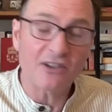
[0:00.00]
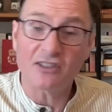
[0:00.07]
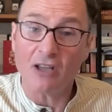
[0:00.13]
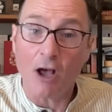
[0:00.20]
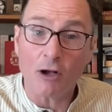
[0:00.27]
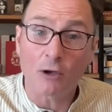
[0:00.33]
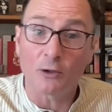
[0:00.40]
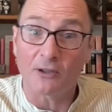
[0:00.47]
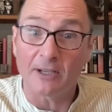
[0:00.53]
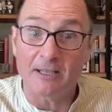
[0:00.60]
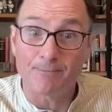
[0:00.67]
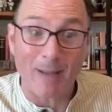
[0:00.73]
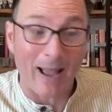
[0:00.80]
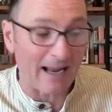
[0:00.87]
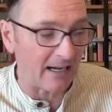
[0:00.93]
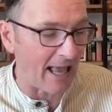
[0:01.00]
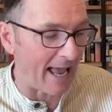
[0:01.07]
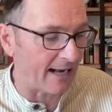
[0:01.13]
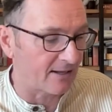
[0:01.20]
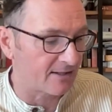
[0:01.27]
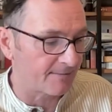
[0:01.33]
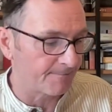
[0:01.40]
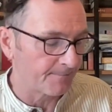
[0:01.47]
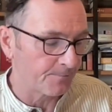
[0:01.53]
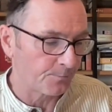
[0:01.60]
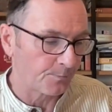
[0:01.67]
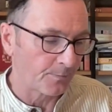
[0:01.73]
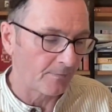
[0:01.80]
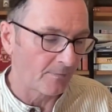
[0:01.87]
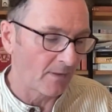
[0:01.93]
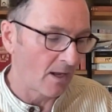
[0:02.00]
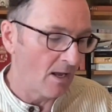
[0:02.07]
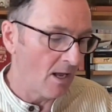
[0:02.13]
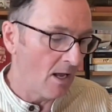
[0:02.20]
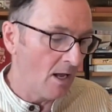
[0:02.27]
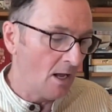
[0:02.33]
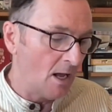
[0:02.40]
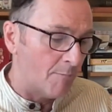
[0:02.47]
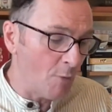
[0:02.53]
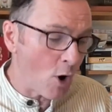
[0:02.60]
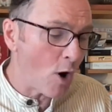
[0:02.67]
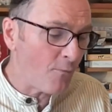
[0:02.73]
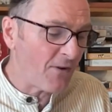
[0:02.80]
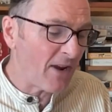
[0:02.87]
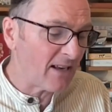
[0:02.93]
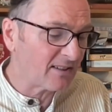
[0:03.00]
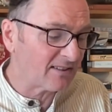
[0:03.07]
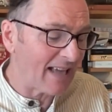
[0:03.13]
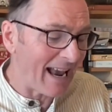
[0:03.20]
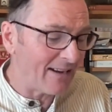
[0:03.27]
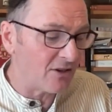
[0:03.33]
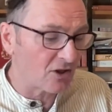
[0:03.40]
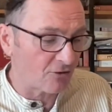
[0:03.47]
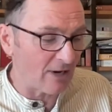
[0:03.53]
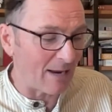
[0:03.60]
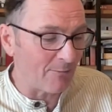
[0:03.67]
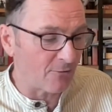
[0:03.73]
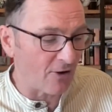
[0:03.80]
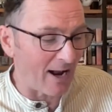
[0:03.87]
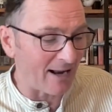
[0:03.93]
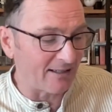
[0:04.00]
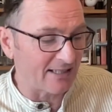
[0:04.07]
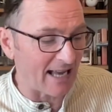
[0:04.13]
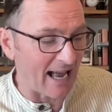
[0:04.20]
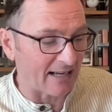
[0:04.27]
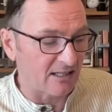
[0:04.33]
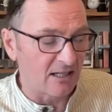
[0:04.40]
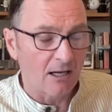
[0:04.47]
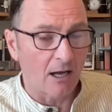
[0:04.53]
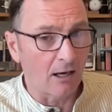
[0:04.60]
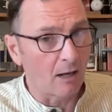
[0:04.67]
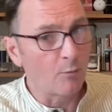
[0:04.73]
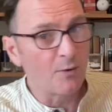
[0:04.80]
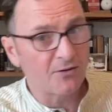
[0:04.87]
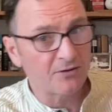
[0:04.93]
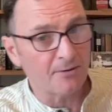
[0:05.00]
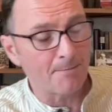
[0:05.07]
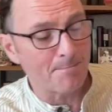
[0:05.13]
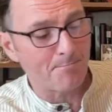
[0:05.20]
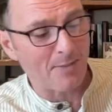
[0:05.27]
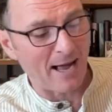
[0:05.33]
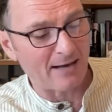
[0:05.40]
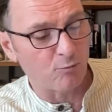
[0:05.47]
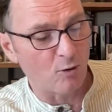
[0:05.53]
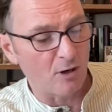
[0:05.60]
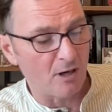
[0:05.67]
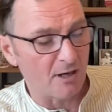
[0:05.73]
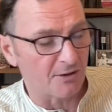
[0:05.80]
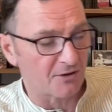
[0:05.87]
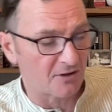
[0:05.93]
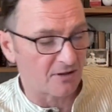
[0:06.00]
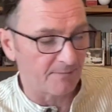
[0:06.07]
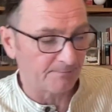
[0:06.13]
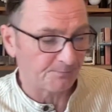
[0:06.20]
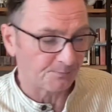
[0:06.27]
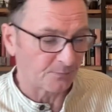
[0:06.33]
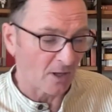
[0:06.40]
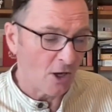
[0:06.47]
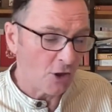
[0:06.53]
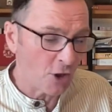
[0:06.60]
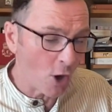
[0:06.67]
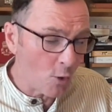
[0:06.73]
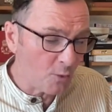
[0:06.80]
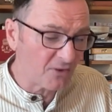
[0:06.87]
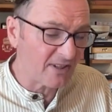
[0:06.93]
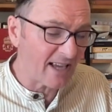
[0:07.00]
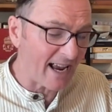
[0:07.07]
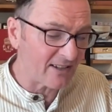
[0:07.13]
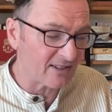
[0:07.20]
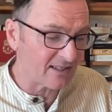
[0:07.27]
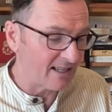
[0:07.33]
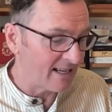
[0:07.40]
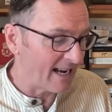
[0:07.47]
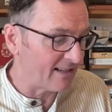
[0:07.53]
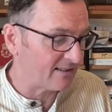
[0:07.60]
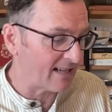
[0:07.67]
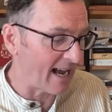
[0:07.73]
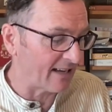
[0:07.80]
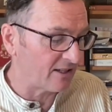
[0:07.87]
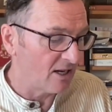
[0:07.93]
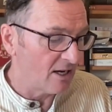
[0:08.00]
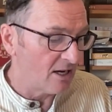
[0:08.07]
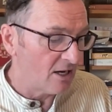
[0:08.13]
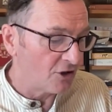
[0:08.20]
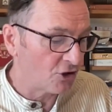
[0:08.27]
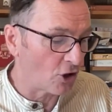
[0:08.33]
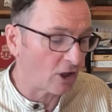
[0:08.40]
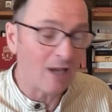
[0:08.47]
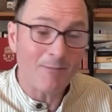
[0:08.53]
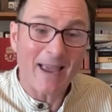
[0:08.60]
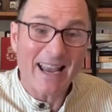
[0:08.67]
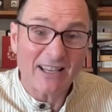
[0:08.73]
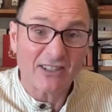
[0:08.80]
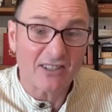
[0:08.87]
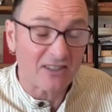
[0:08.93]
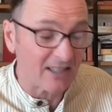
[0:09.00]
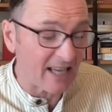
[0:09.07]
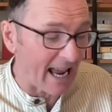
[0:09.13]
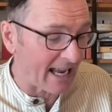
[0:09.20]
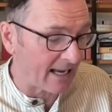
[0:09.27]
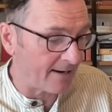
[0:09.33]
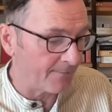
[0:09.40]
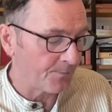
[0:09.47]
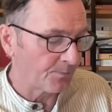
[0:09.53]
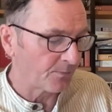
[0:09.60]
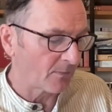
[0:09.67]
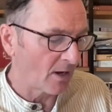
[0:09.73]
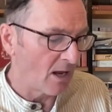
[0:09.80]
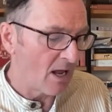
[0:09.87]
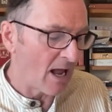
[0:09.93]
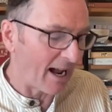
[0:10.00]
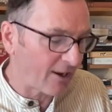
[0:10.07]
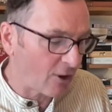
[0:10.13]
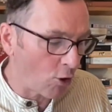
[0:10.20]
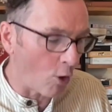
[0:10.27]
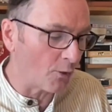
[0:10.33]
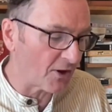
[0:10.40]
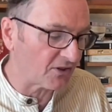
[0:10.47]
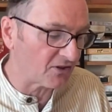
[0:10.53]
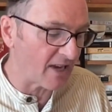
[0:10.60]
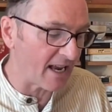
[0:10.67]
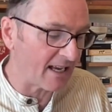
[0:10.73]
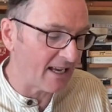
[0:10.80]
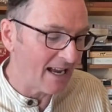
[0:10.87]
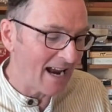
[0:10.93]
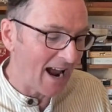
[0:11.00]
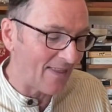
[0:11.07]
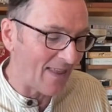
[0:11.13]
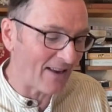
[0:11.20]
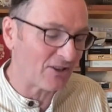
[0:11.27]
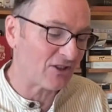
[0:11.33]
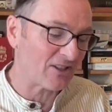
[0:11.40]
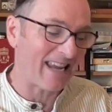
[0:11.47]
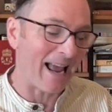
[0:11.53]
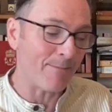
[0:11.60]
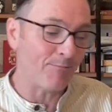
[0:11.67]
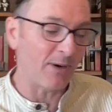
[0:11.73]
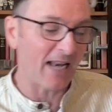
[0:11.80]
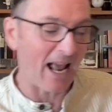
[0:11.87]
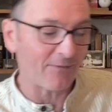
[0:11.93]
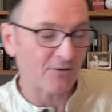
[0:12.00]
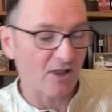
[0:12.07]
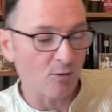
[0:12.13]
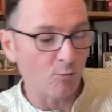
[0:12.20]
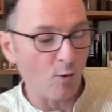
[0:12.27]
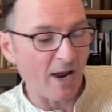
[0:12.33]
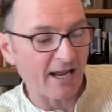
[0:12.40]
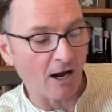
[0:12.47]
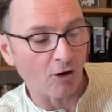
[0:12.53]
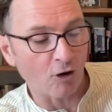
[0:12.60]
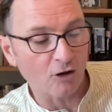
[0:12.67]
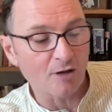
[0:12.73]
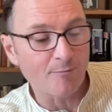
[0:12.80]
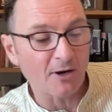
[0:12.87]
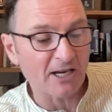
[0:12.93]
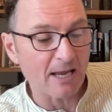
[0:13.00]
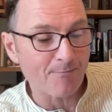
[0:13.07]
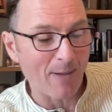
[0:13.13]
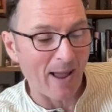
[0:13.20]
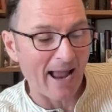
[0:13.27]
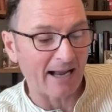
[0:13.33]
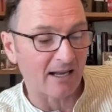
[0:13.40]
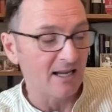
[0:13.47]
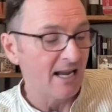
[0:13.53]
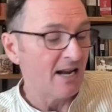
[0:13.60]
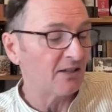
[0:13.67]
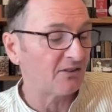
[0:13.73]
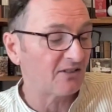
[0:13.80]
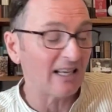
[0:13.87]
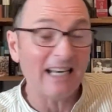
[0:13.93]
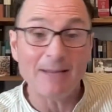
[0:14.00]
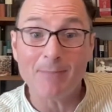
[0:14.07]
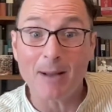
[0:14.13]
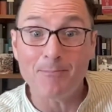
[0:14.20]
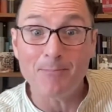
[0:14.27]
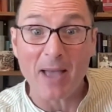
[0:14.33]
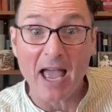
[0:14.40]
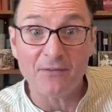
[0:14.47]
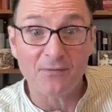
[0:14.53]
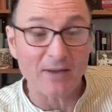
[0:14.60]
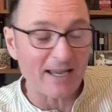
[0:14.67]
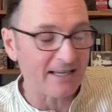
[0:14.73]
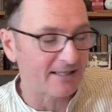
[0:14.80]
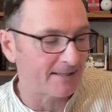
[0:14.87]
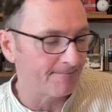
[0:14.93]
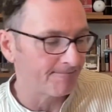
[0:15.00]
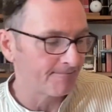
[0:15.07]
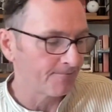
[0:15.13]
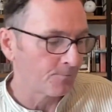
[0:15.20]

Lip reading: circles on his back legs. Move your sen, screamed Grandad, along with some bad words. Use this, he said, chucking me his stick. I caught the stick and then scampered after the wig along the muddy bank, still in my bare feet.